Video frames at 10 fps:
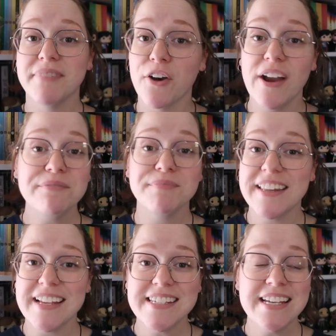All right,
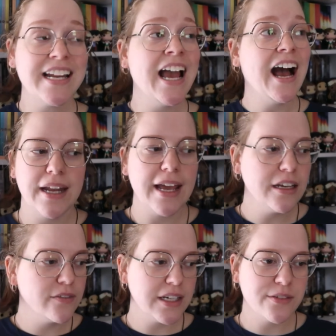and that's it.
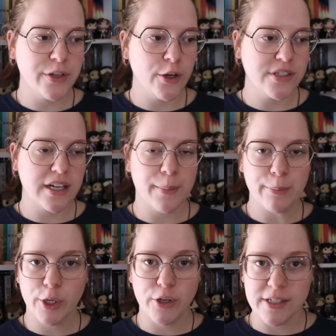any of these videos that I'm
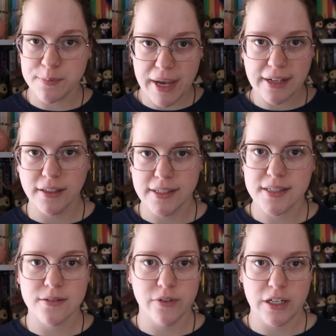uploading as
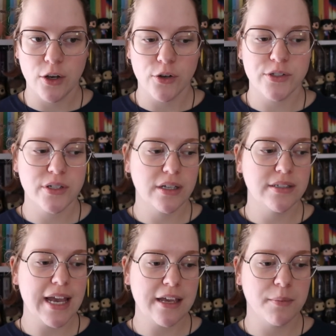backlist videos,
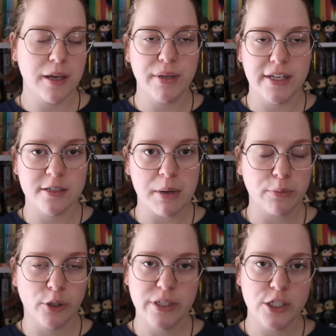take my opinions
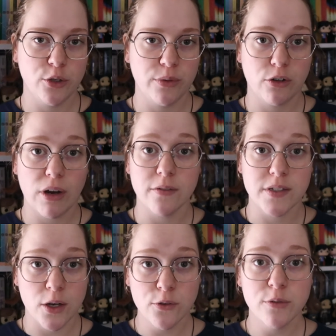about Bloom Into You with a grain
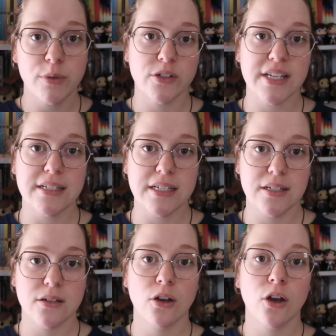of salt because I
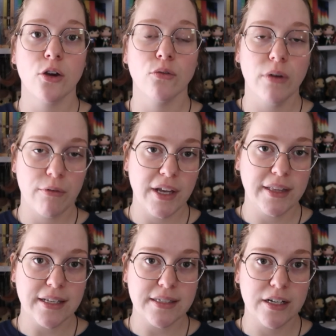did
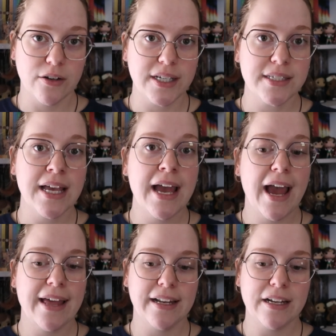reread that series
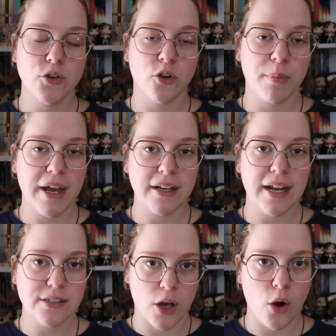and then I talk about
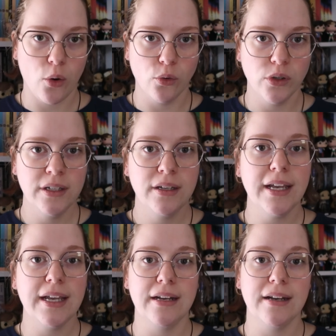it as a whole
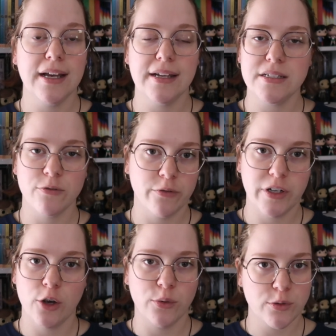in a different
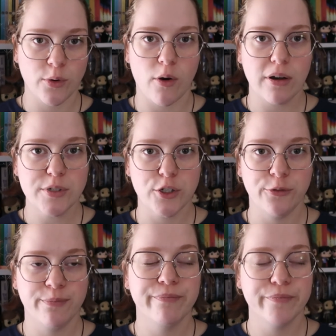video which will go up
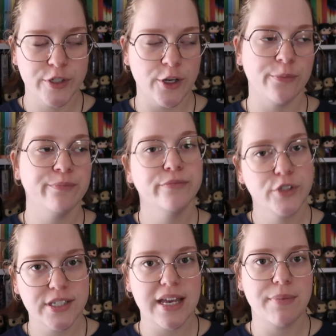soon. So
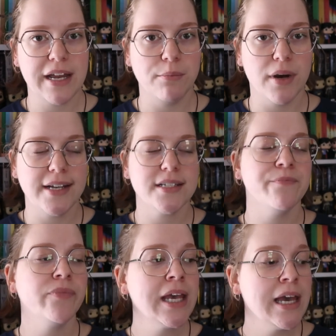just keep that in mind.
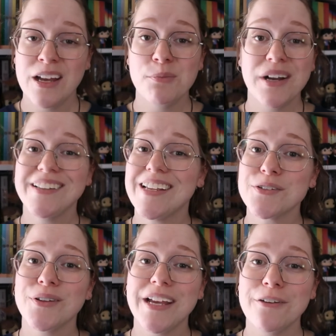But that's all I